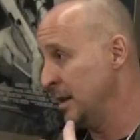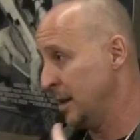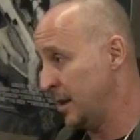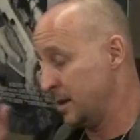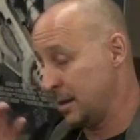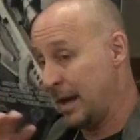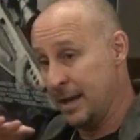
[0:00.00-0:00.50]

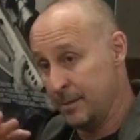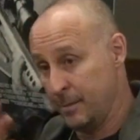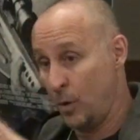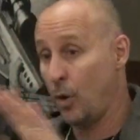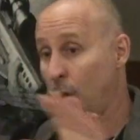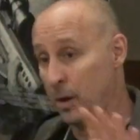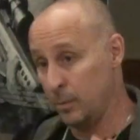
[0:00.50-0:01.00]
because I am
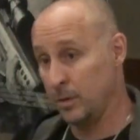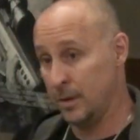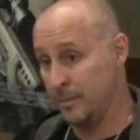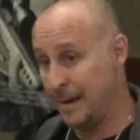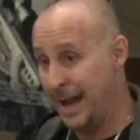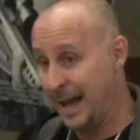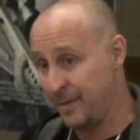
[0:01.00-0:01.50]
horrible
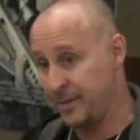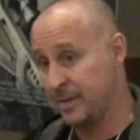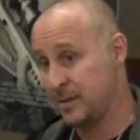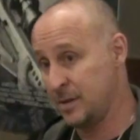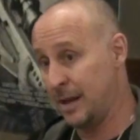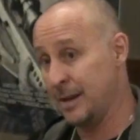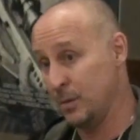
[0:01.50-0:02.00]
at math,
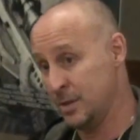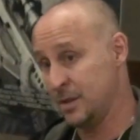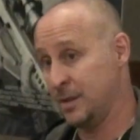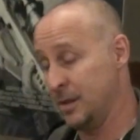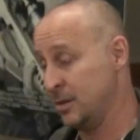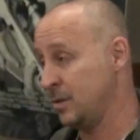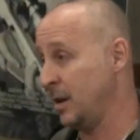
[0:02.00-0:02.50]
so I
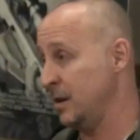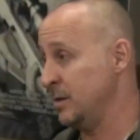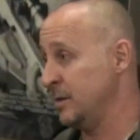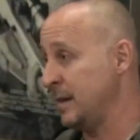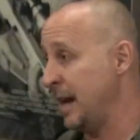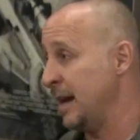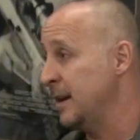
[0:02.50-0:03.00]
wasn't going to try to
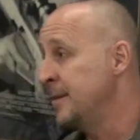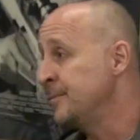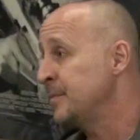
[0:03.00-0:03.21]
do that.